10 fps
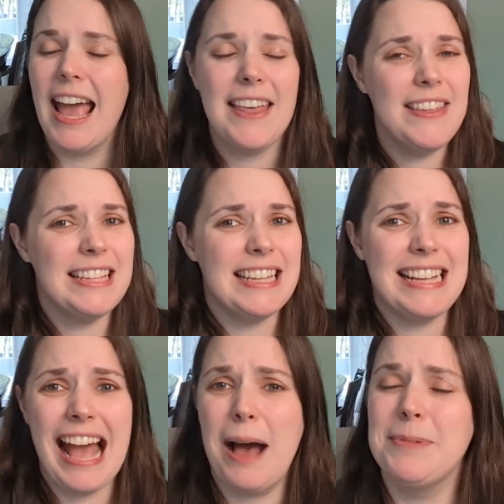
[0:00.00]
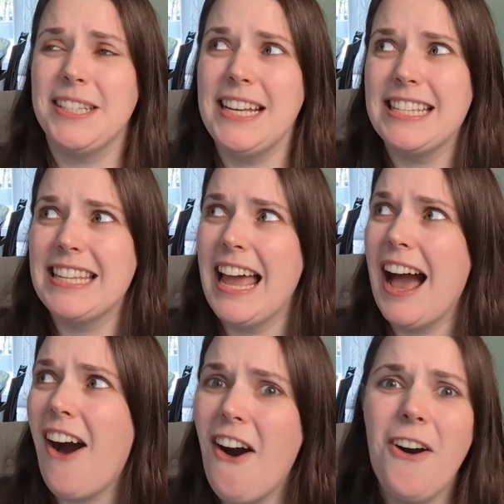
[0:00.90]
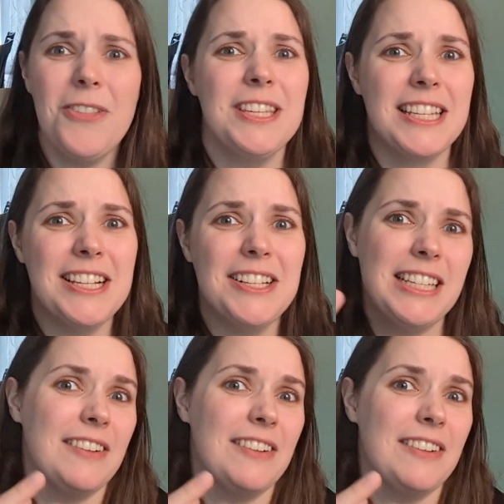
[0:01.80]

and this encapsulates all the skills